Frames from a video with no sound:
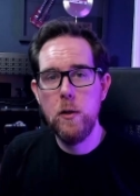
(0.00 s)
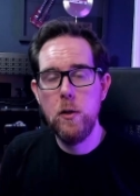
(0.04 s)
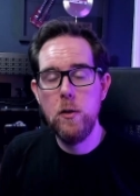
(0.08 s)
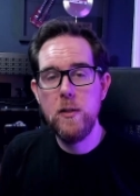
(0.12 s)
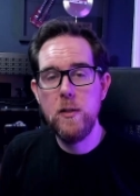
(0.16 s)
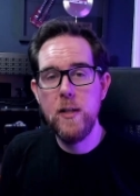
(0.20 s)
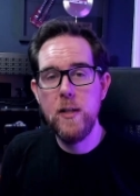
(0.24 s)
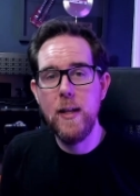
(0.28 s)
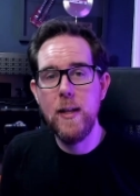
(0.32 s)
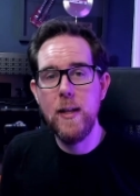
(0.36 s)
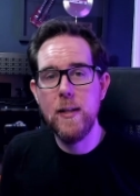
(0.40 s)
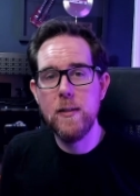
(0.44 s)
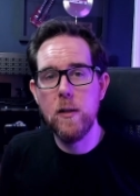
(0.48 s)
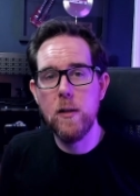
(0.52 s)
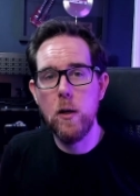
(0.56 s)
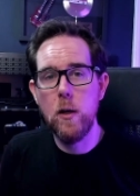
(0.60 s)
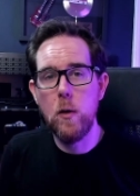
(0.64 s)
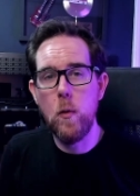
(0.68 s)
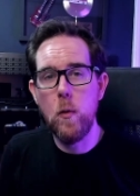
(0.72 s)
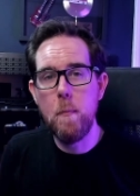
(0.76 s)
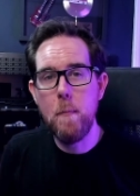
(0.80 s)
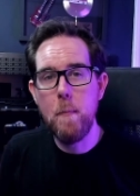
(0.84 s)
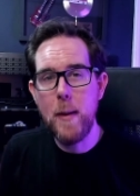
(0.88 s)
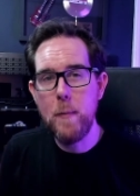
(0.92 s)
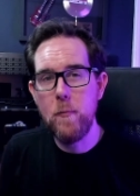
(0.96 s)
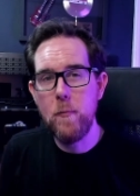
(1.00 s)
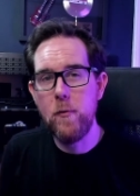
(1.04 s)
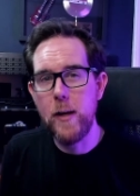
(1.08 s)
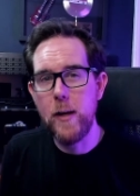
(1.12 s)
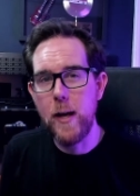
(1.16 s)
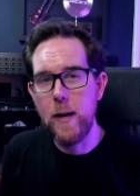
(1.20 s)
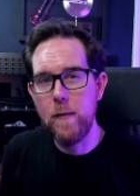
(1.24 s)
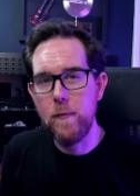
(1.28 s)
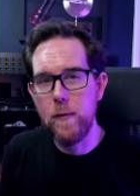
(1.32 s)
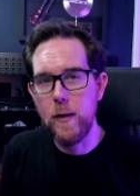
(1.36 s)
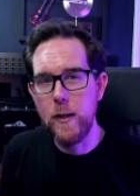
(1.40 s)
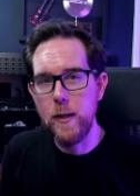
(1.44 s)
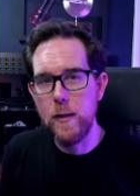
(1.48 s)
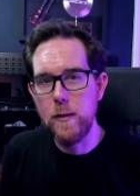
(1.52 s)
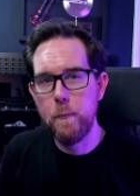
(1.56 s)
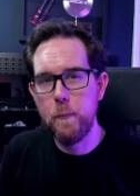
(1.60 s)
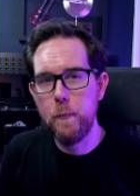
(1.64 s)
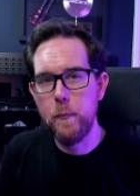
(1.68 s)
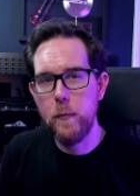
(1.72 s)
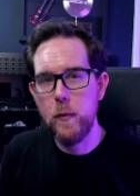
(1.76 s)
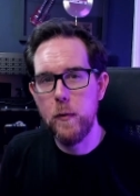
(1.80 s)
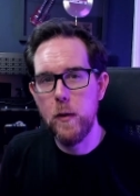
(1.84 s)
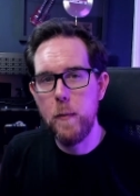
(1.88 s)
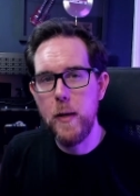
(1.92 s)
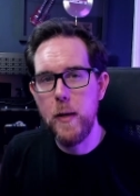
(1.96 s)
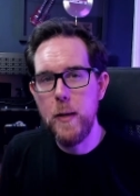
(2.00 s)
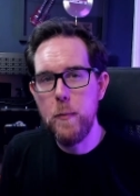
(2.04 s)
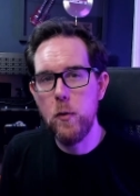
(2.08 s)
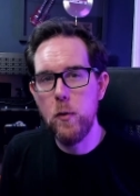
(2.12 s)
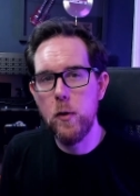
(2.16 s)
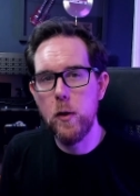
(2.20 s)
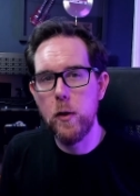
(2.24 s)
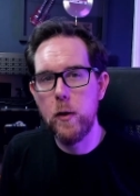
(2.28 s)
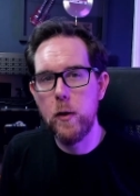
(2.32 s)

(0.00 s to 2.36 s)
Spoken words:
You see this a lot with memory athletes, the people that